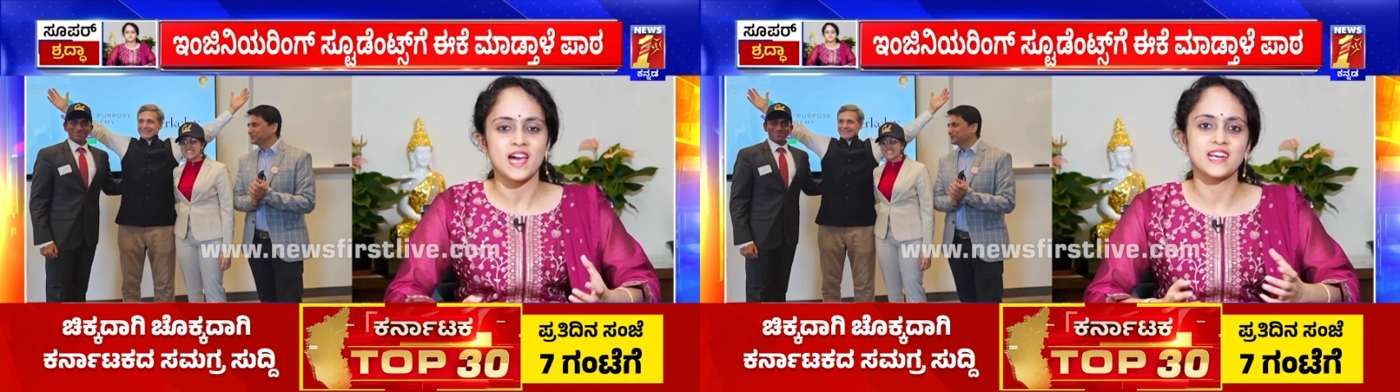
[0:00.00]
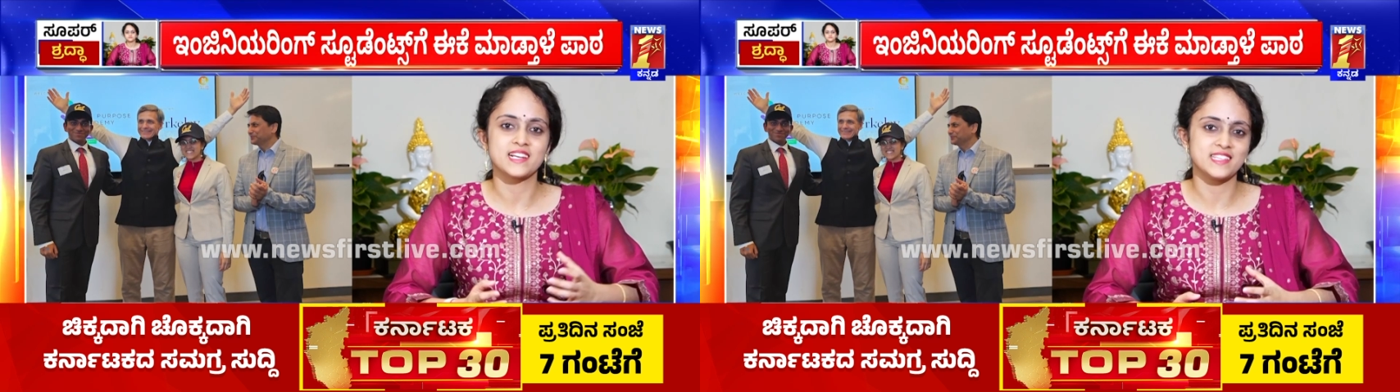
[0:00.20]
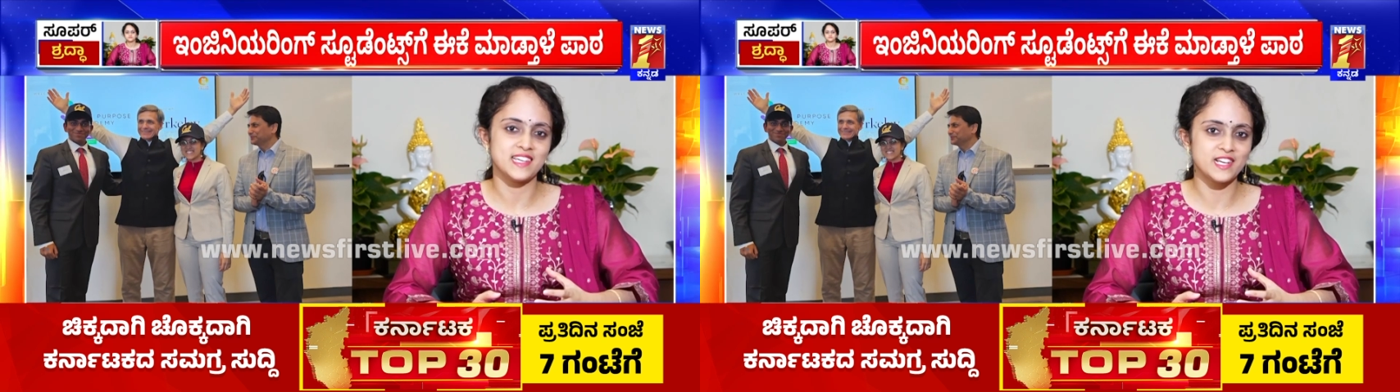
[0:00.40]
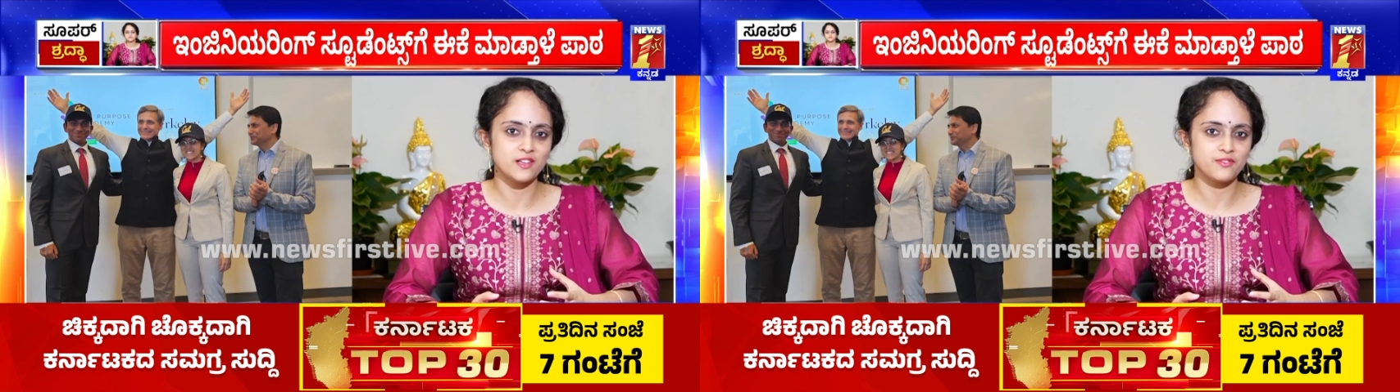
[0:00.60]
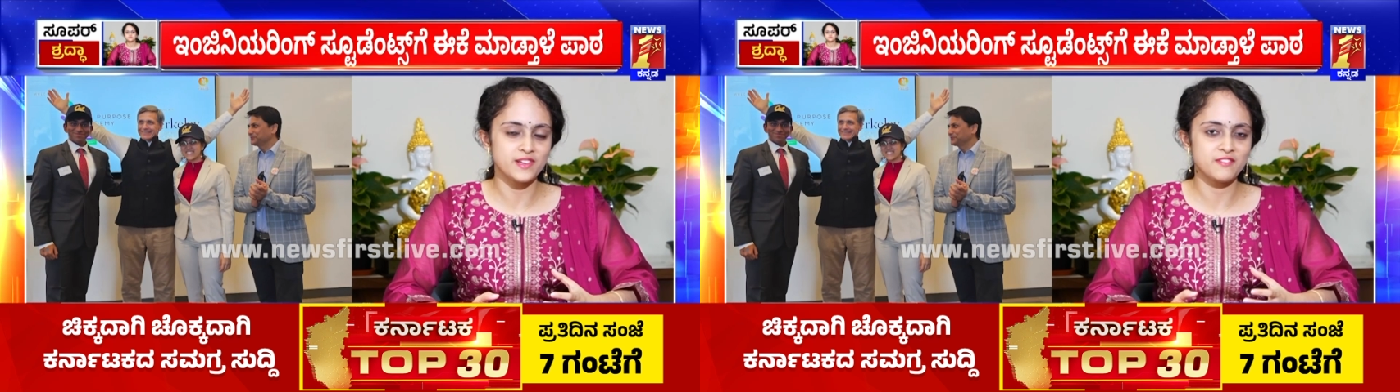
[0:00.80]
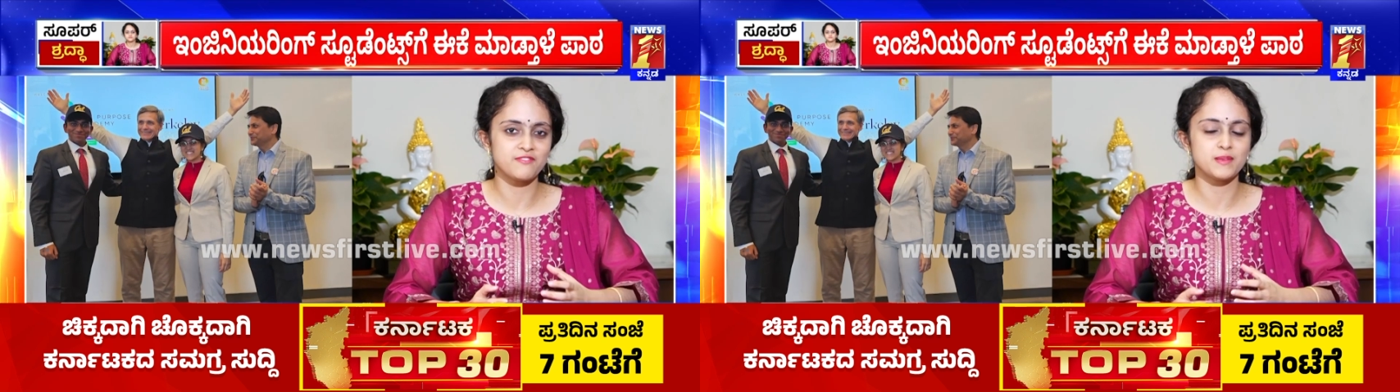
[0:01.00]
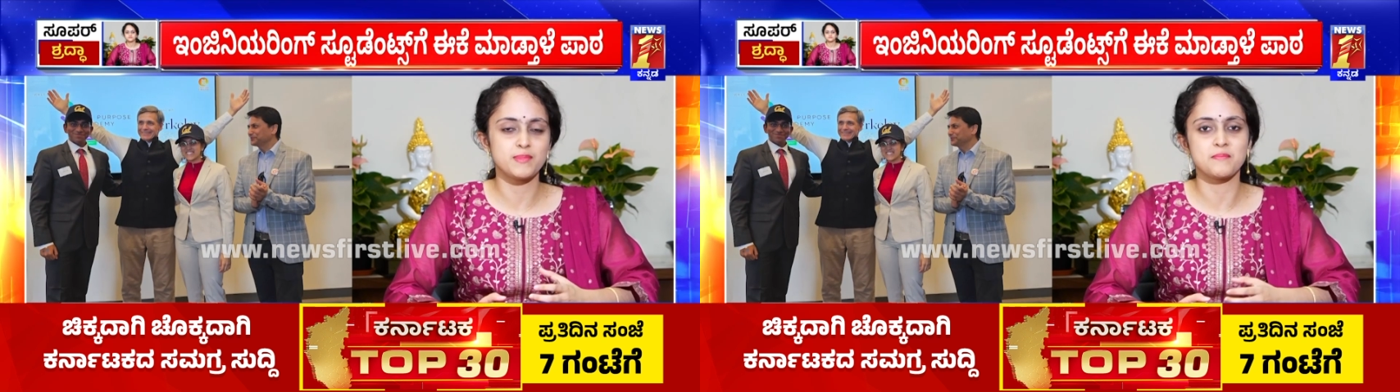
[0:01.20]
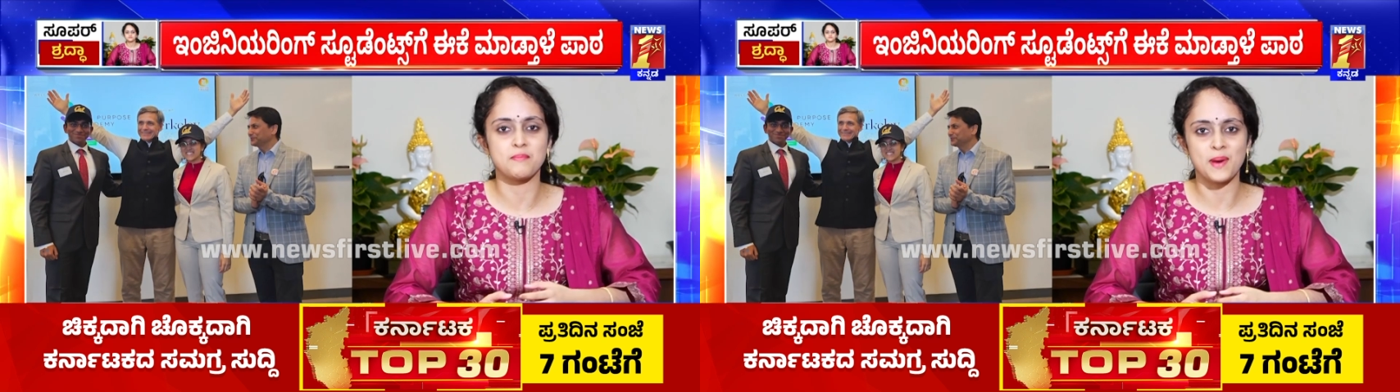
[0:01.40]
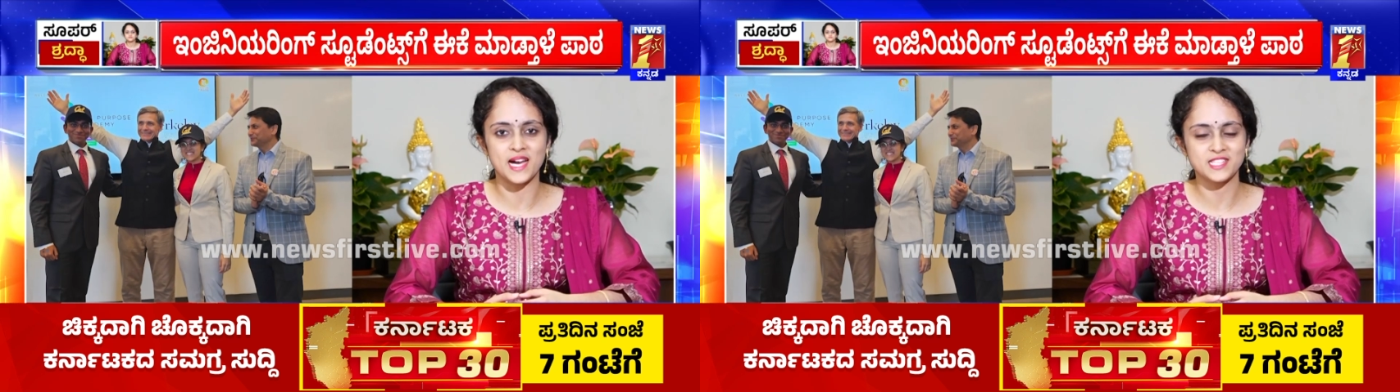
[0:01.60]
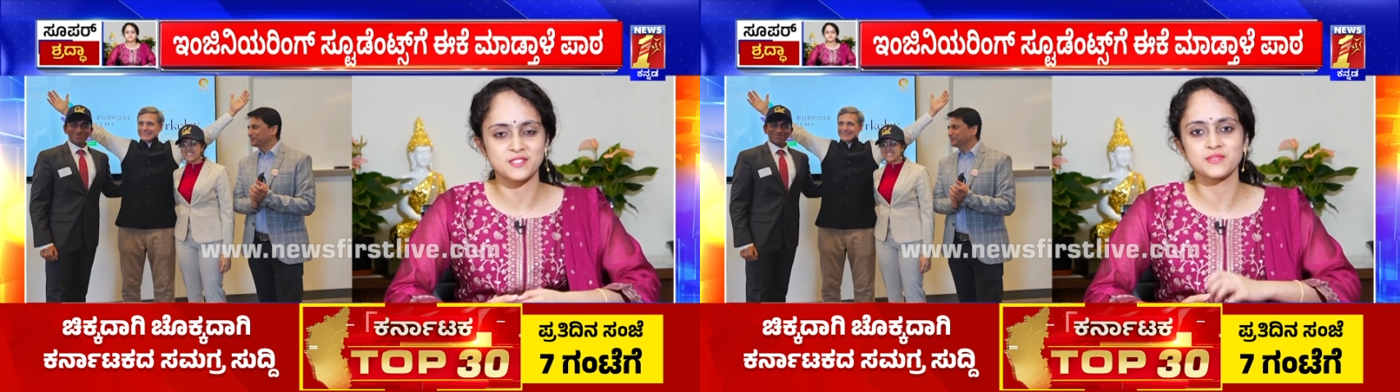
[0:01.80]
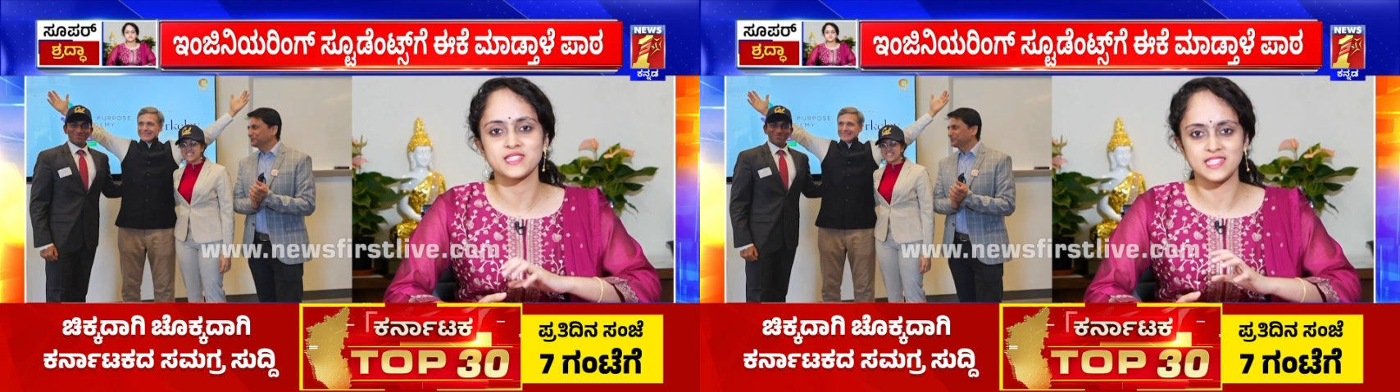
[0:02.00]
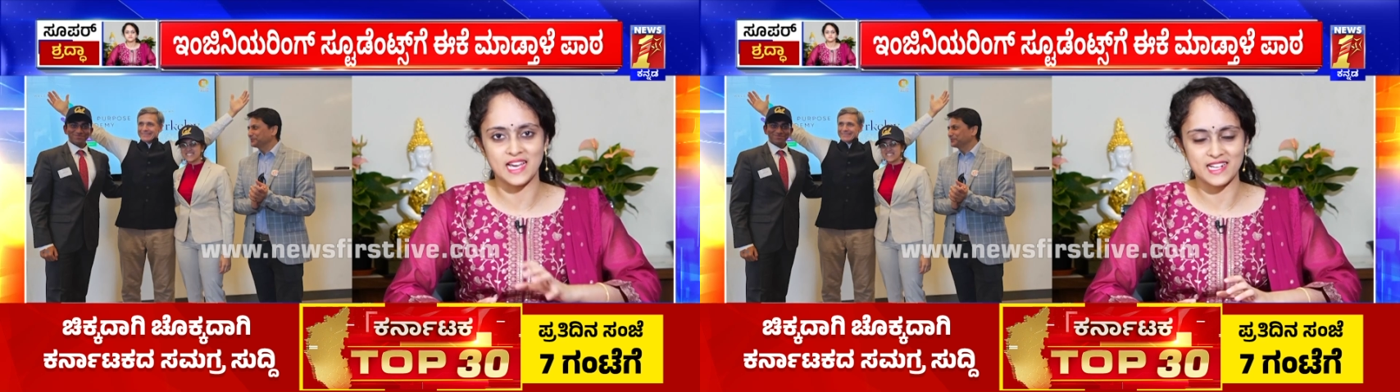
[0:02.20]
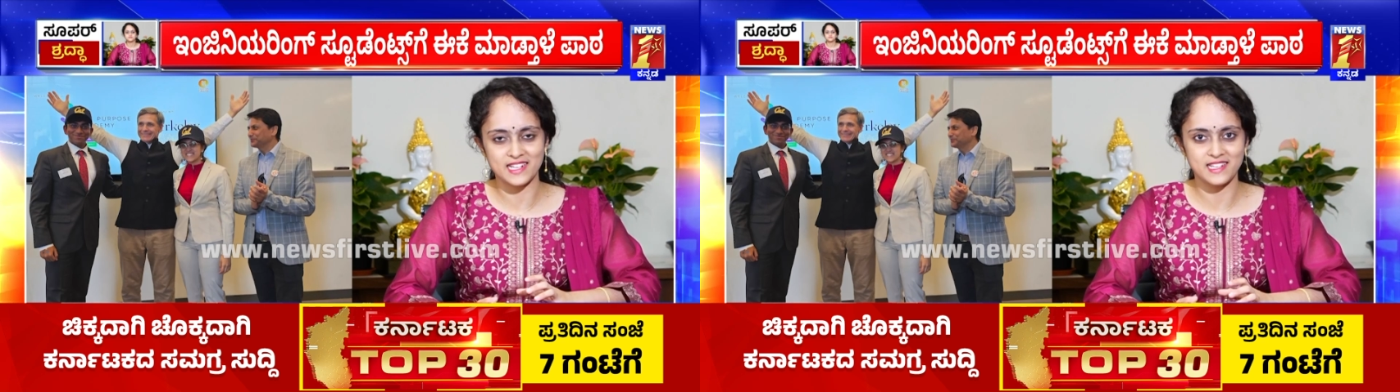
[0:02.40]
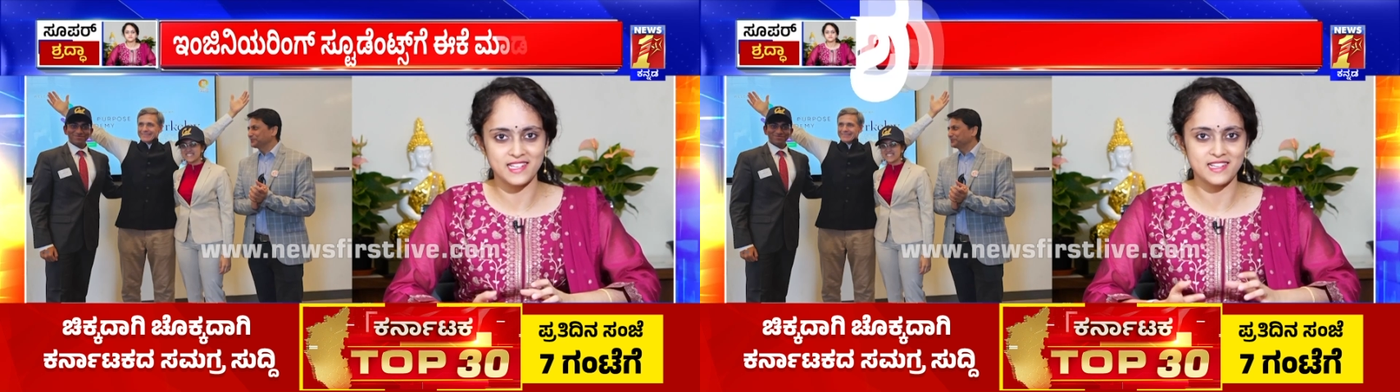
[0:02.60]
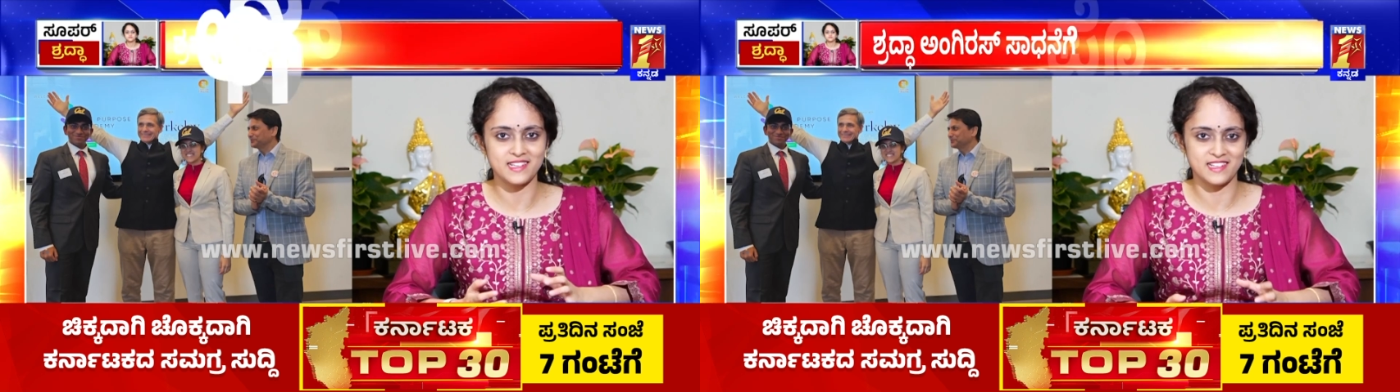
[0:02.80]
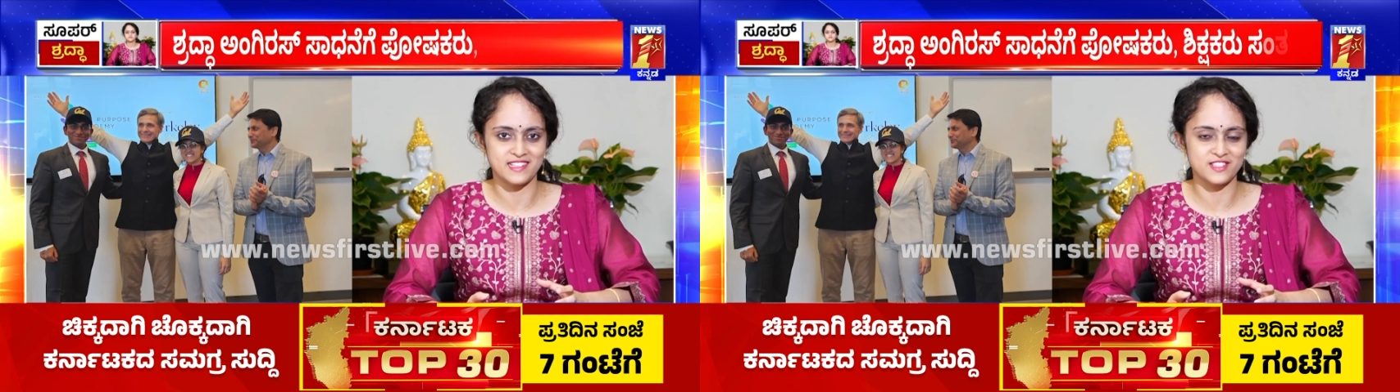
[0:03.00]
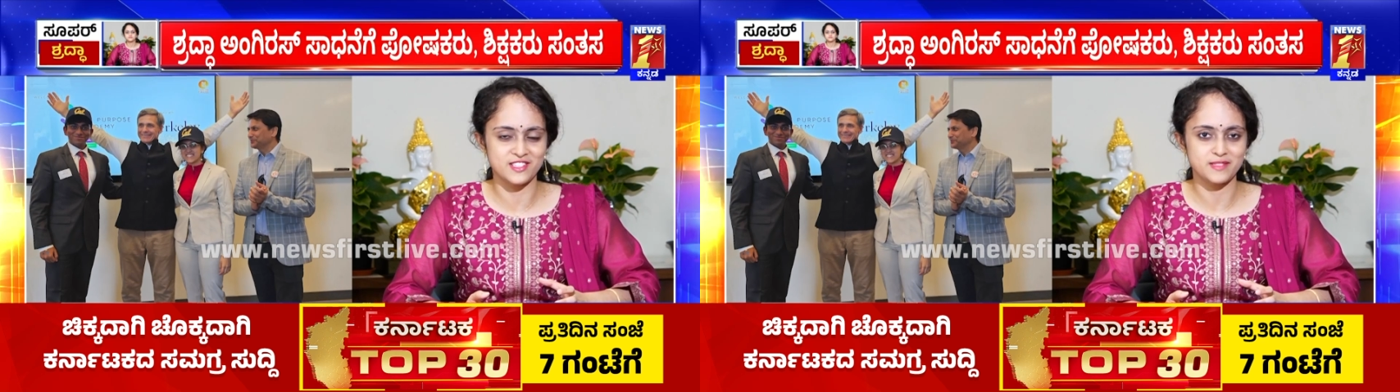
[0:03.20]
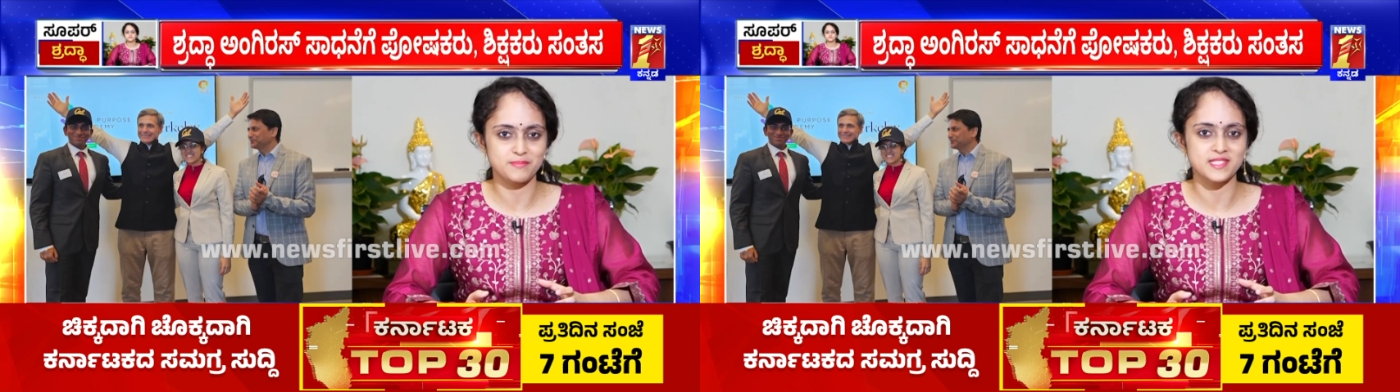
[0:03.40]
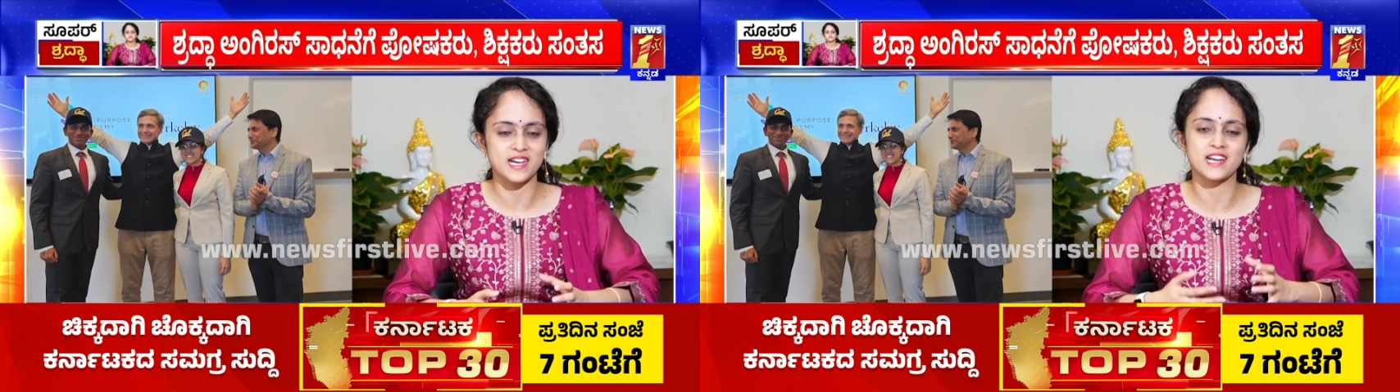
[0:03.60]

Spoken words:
and at the end of it will be matched with guaranteed internships